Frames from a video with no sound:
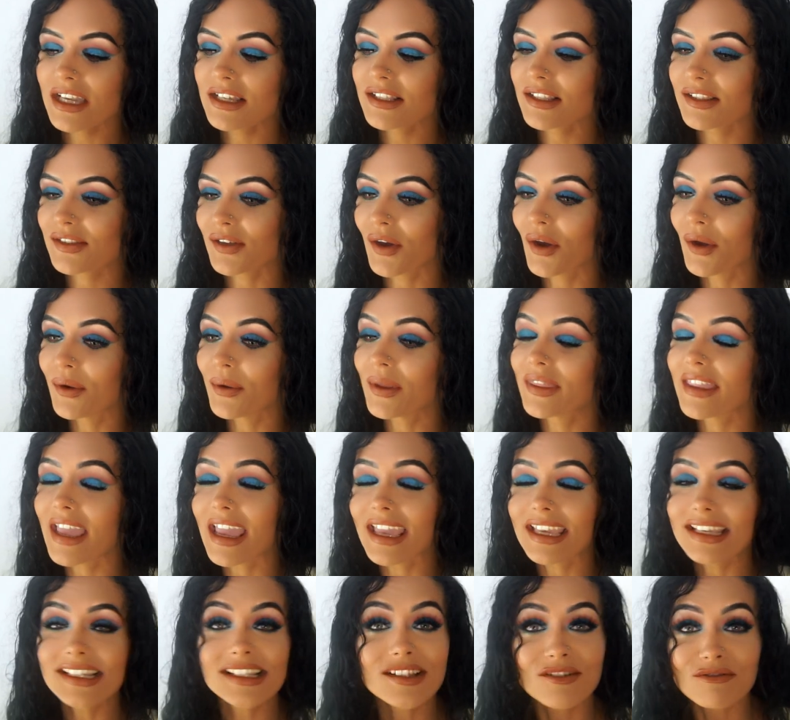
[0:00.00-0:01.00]
So
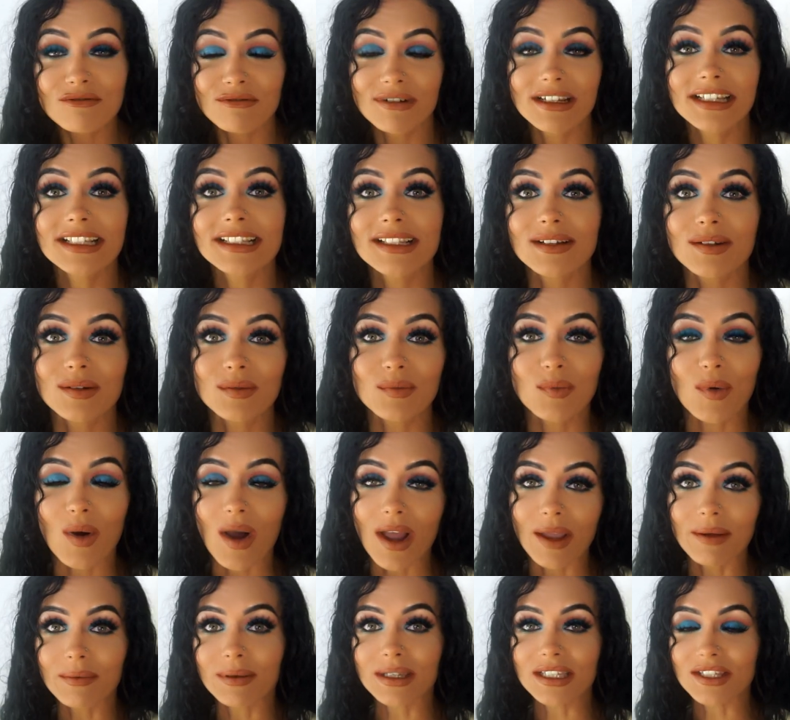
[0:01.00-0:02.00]
there is a reason
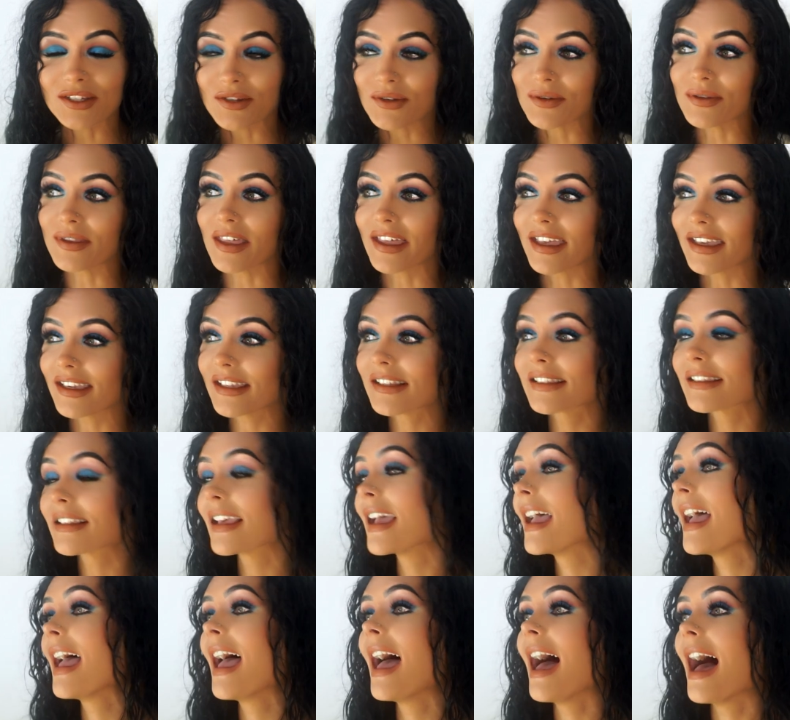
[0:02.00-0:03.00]
why we do this,
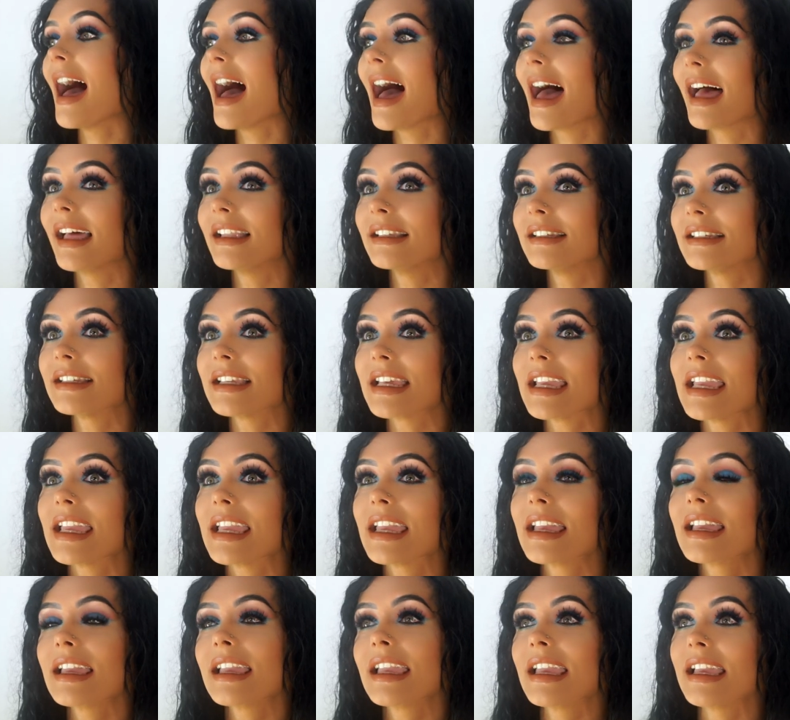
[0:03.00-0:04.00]
and
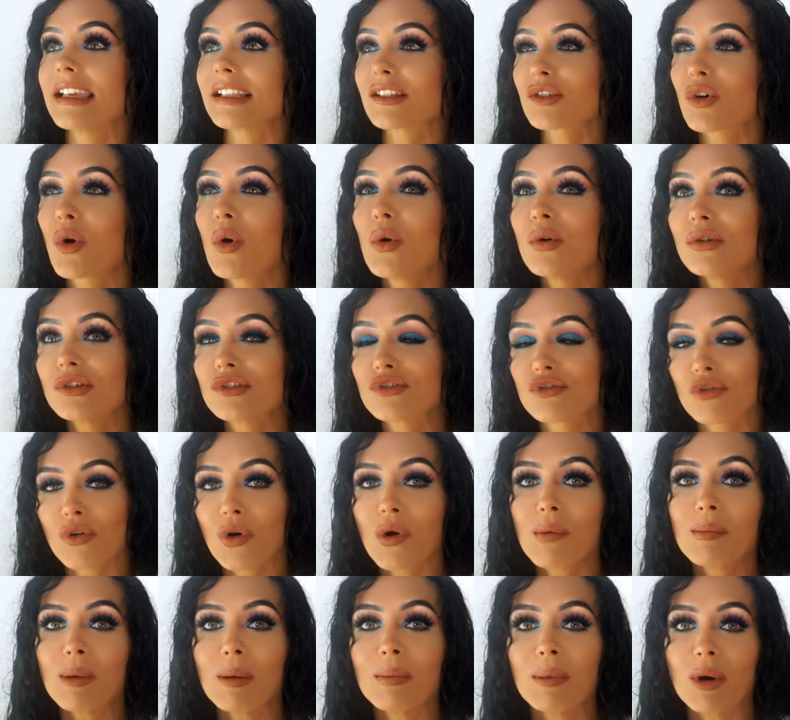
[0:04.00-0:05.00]
it's called
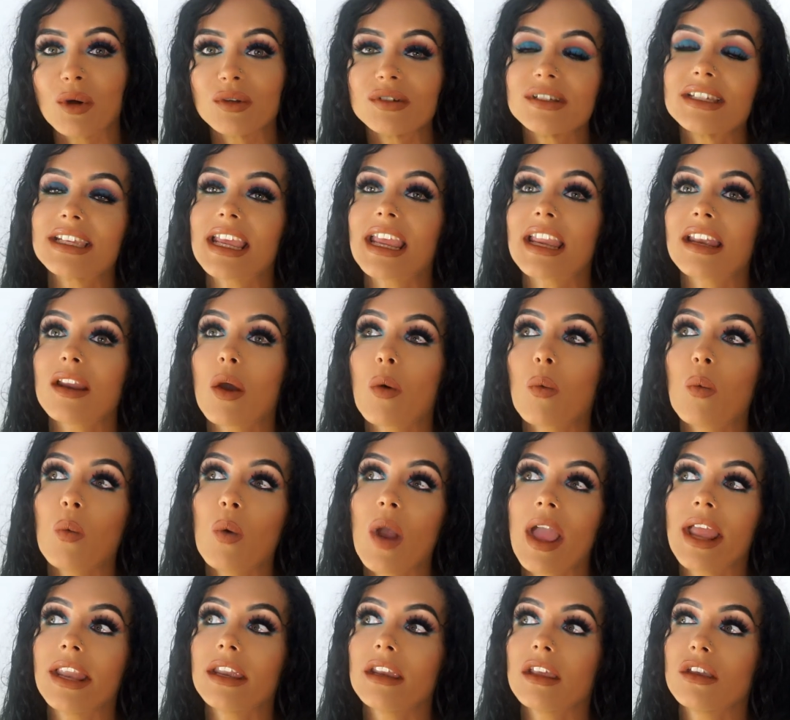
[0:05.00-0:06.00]
trauma bonding
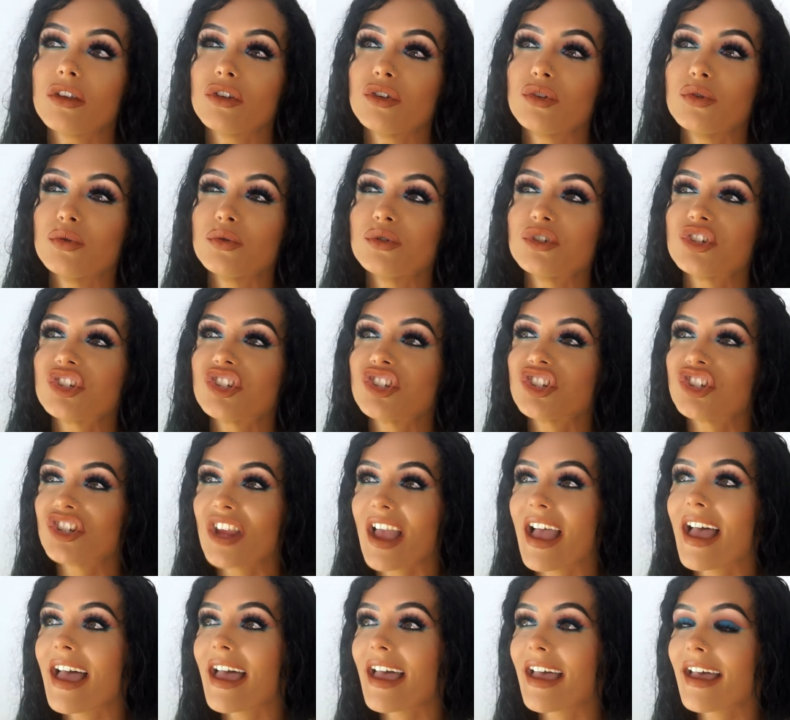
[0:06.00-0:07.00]
when you
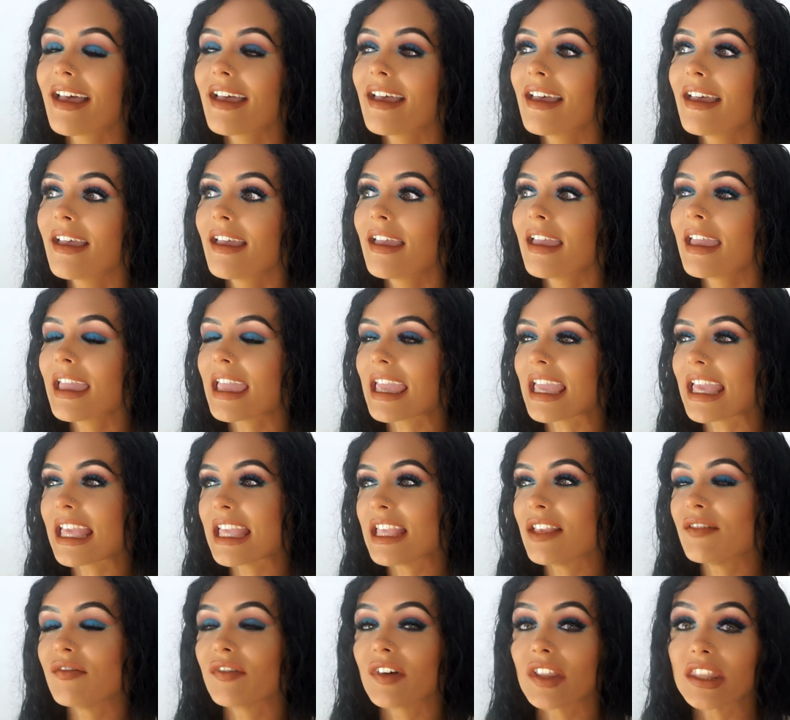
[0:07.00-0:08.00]
share
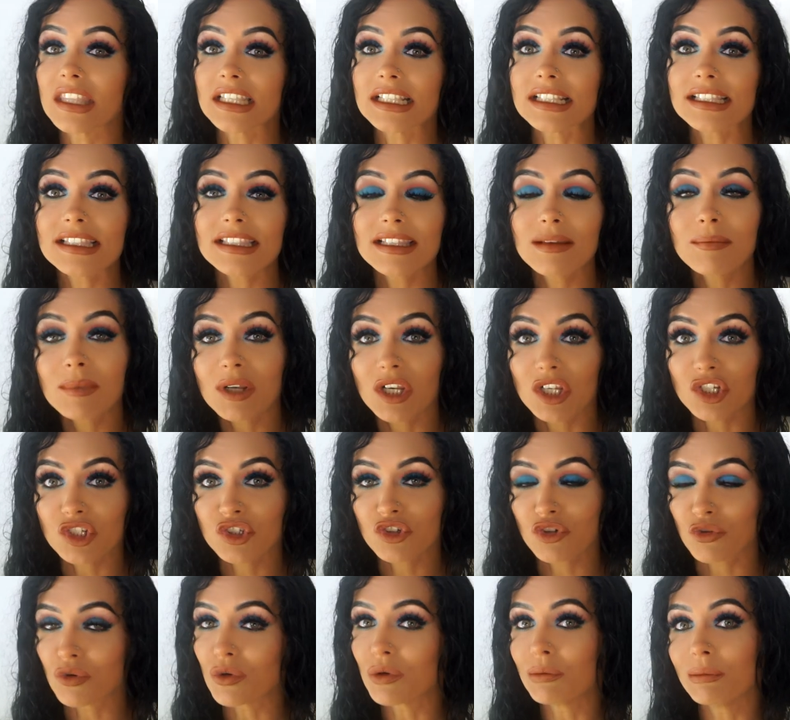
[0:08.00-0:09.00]
either the similar
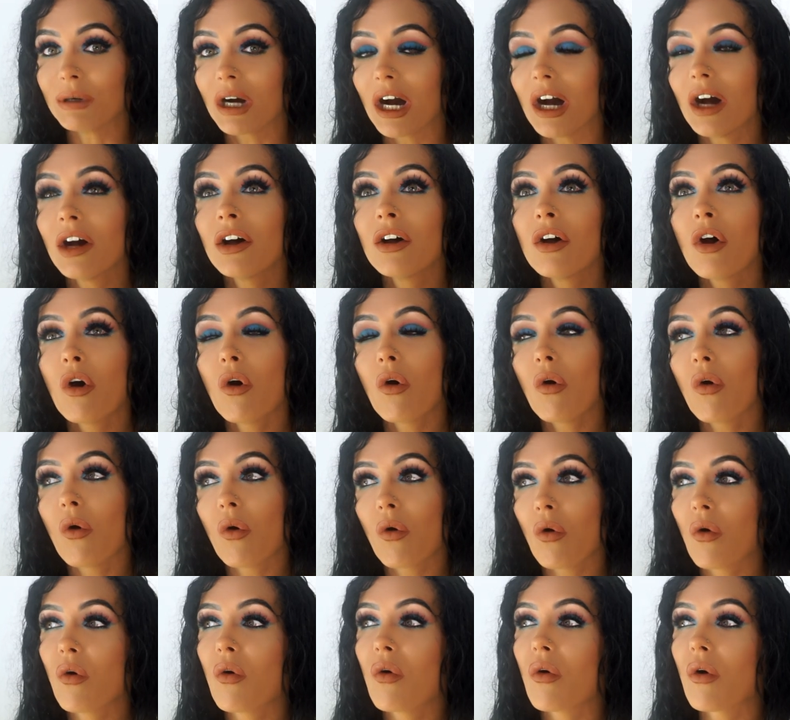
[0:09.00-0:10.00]
trauma
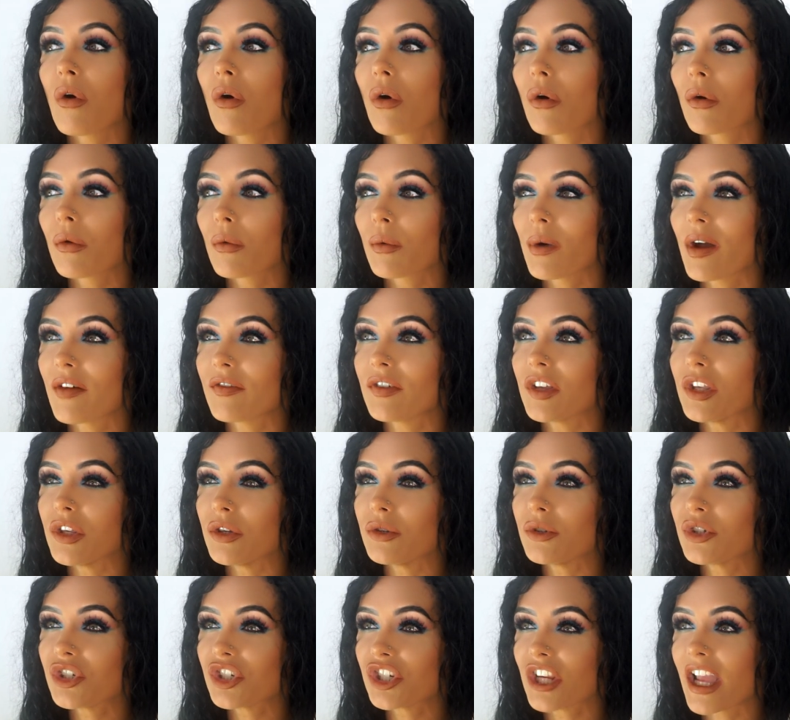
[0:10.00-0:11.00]
or whether
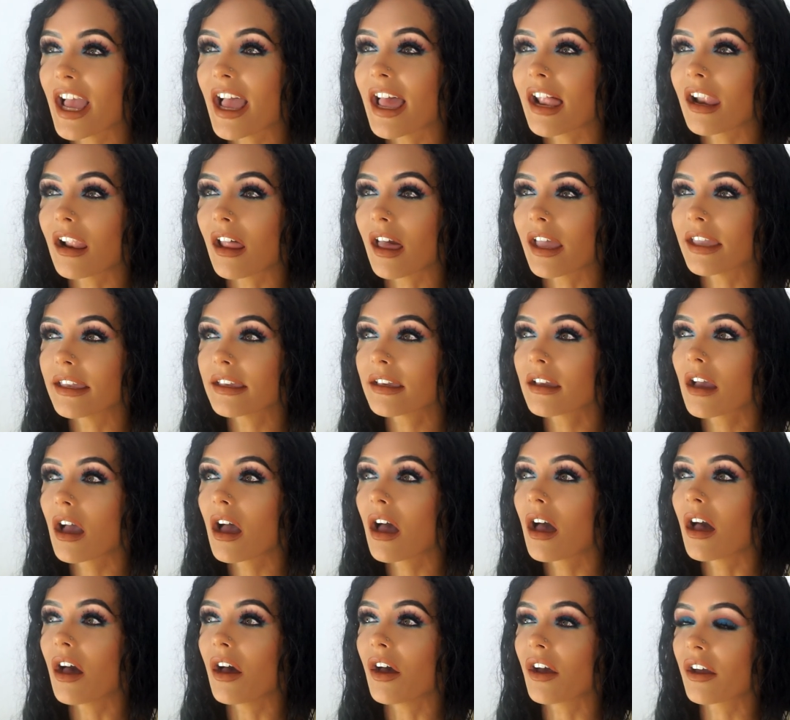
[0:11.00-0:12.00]
you share like
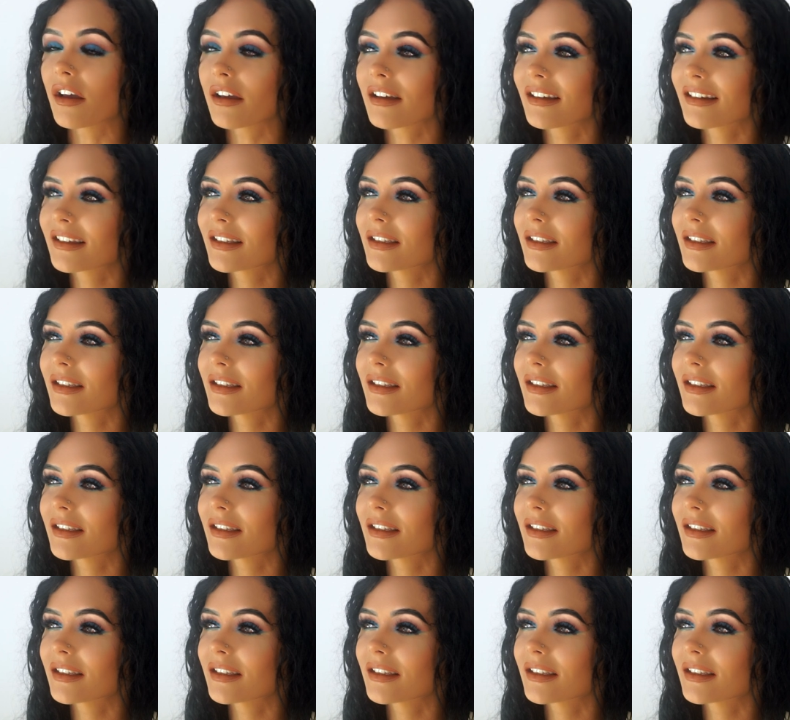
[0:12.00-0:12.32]
a,